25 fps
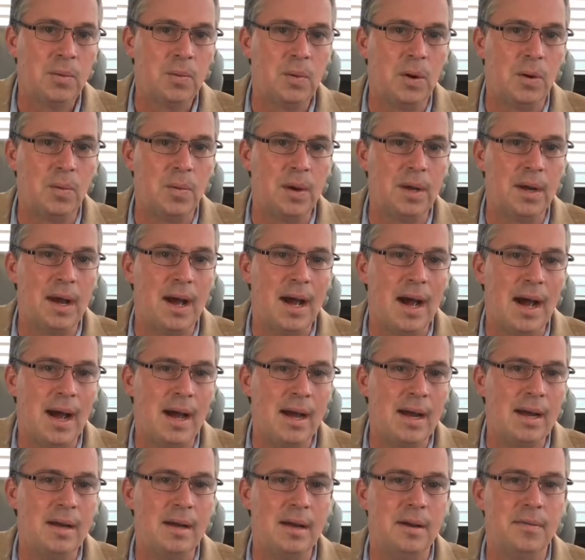Well, when a
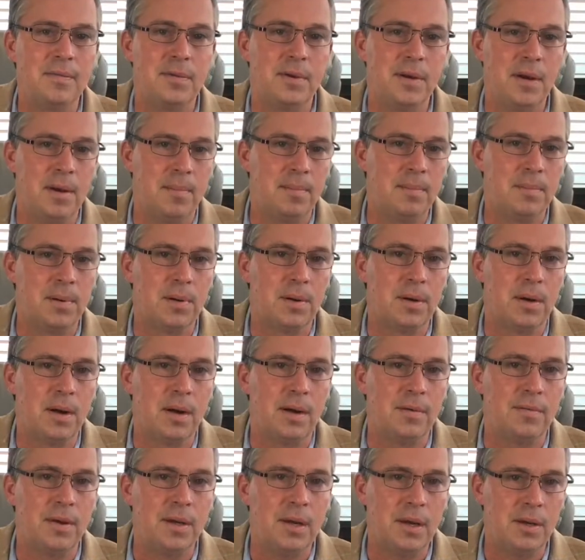high enough number
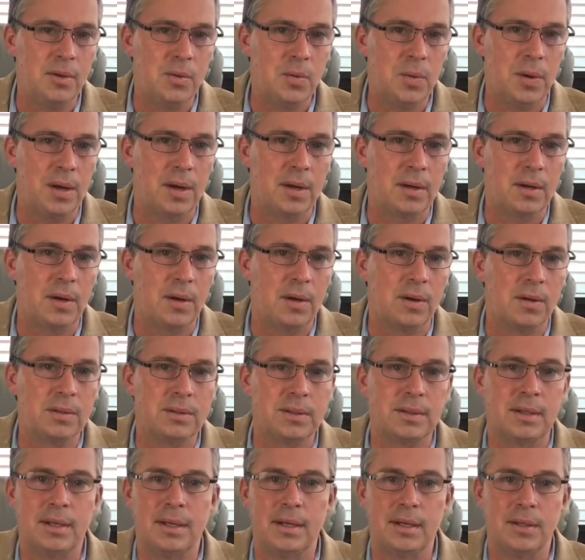of injury
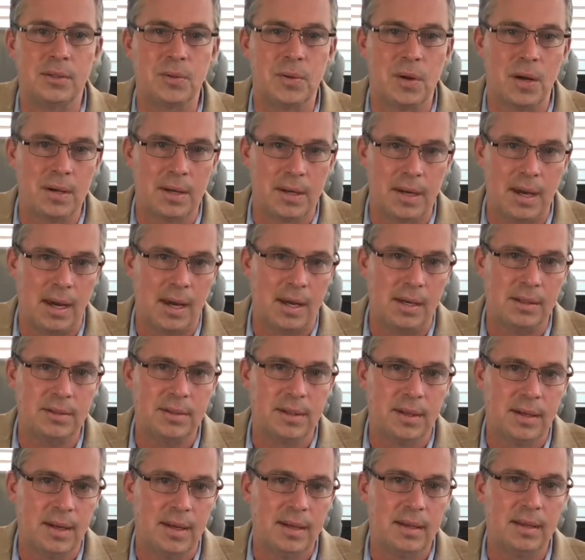occurs in a drug
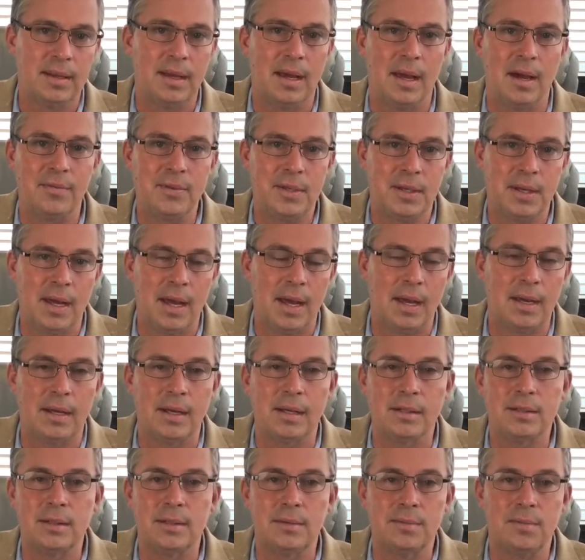case, the FDA
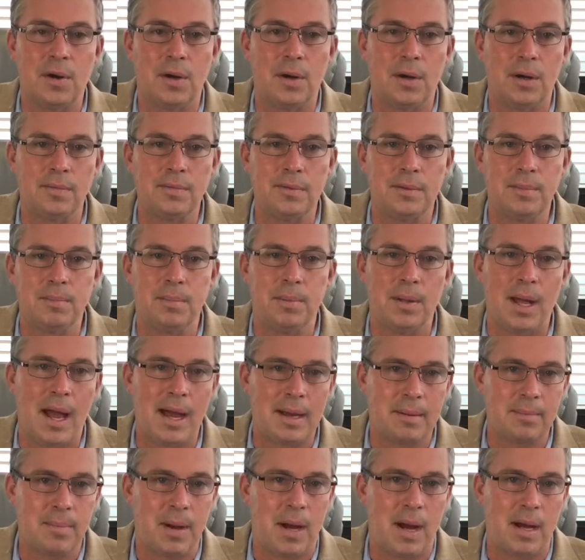gets involved,
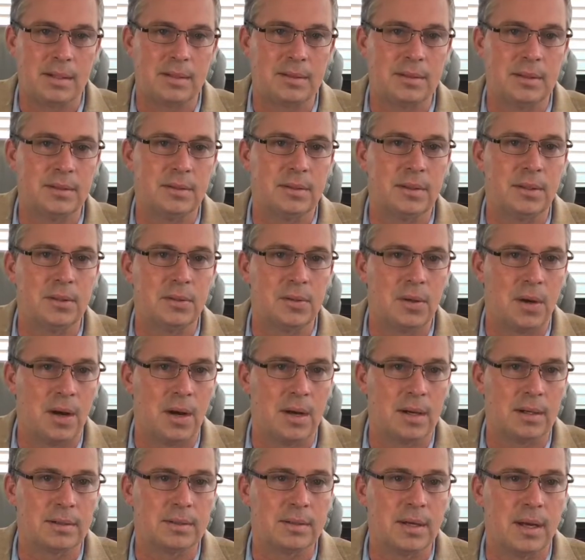black boxes the
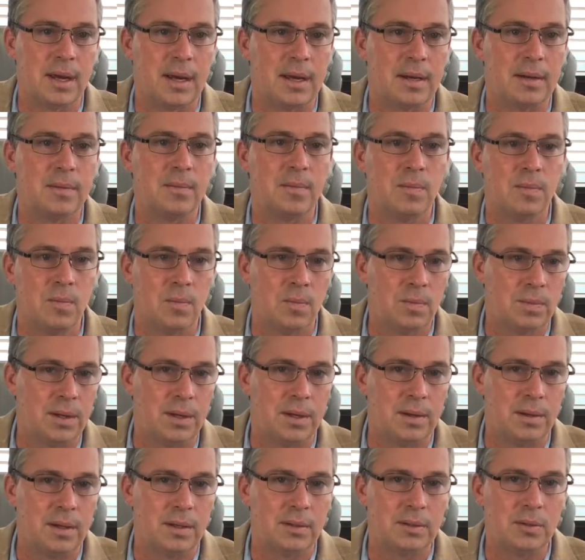drug, saying,
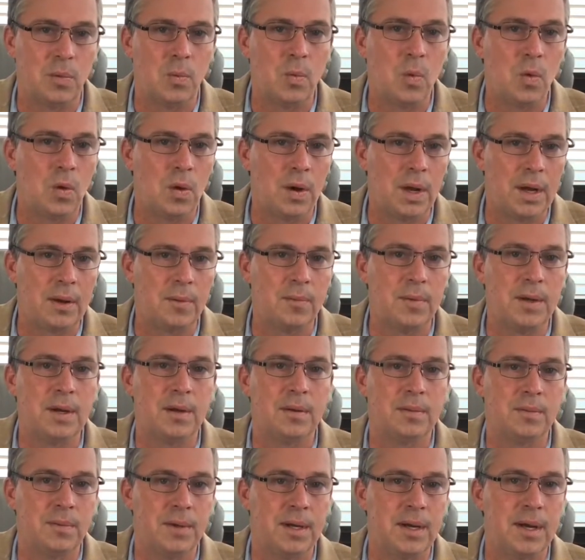there's a warning.
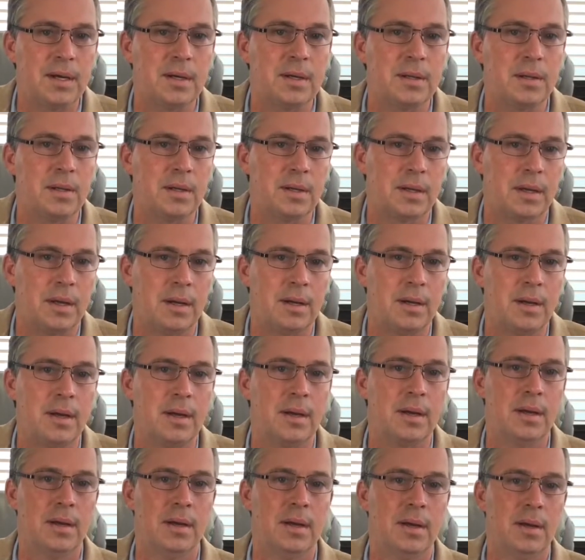We need to look
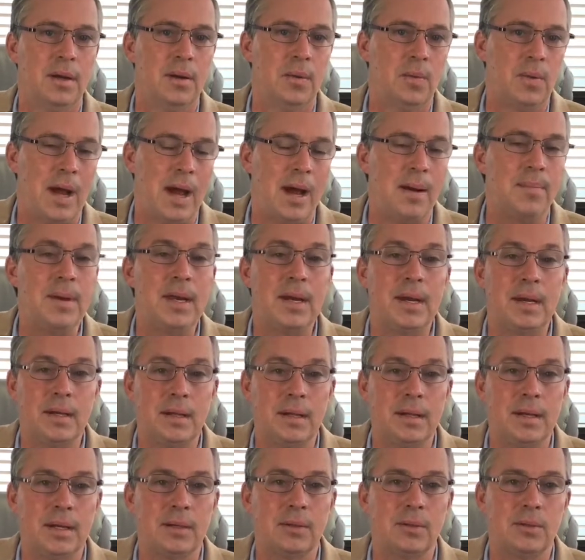into how many
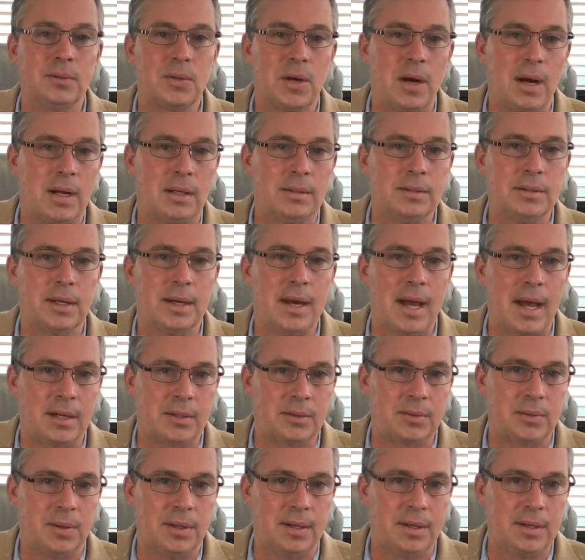clinical trials they
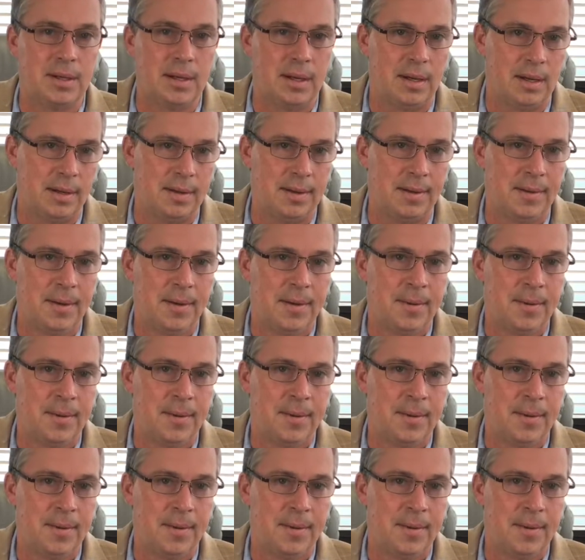actually did.